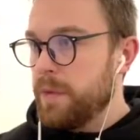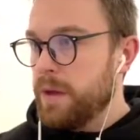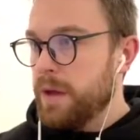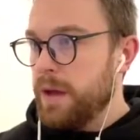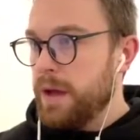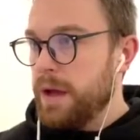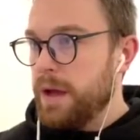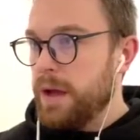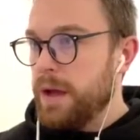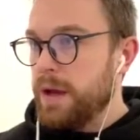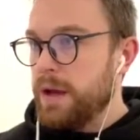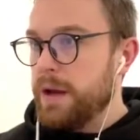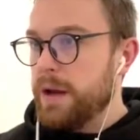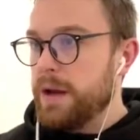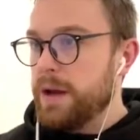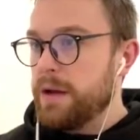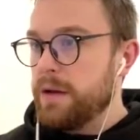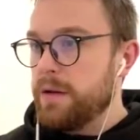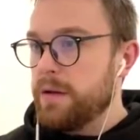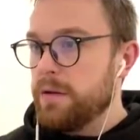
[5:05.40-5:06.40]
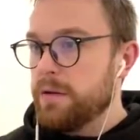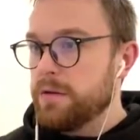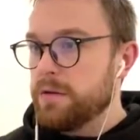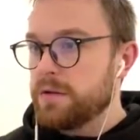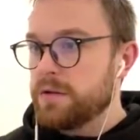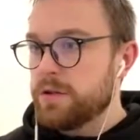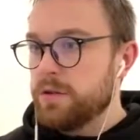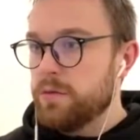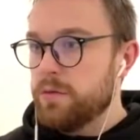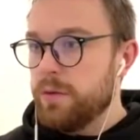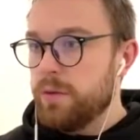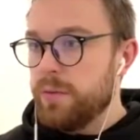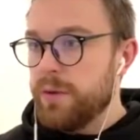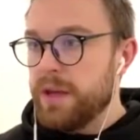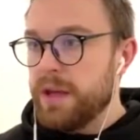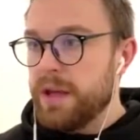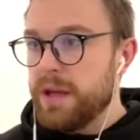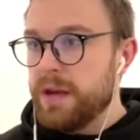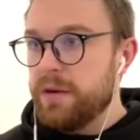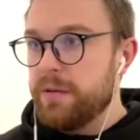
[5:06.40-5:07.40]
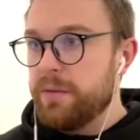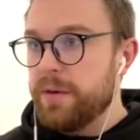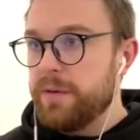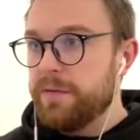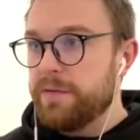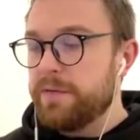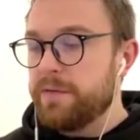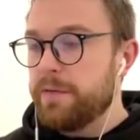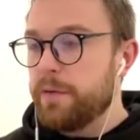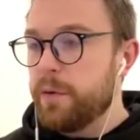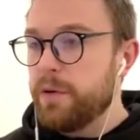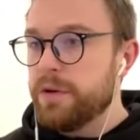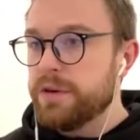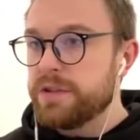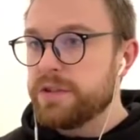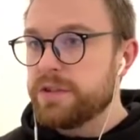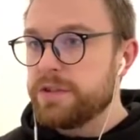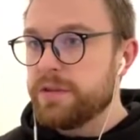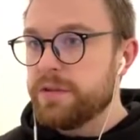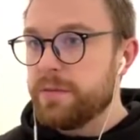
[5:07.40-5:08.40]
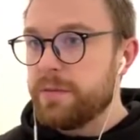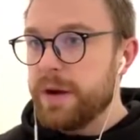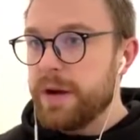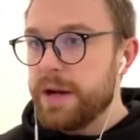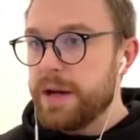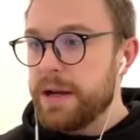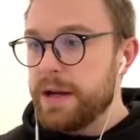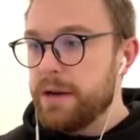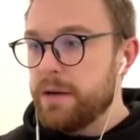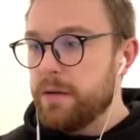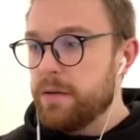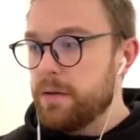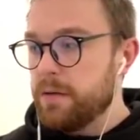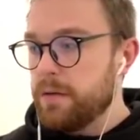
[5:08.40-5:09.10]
And I also will be getting reinforced right now,